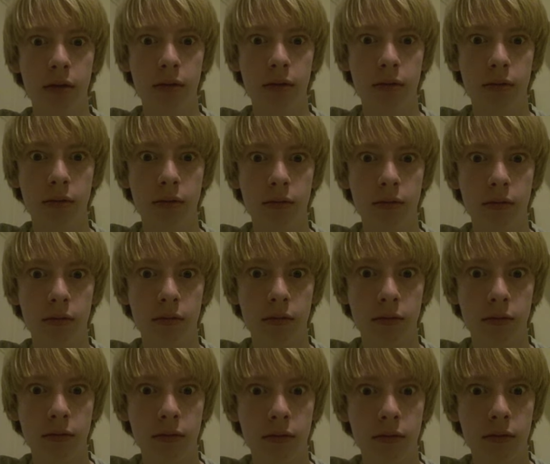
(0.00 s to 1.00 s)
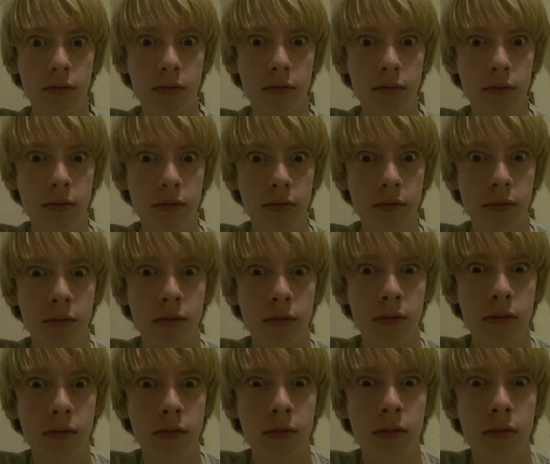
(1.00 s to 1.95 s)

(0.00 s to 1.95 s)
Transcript: No one is speaking in this clip.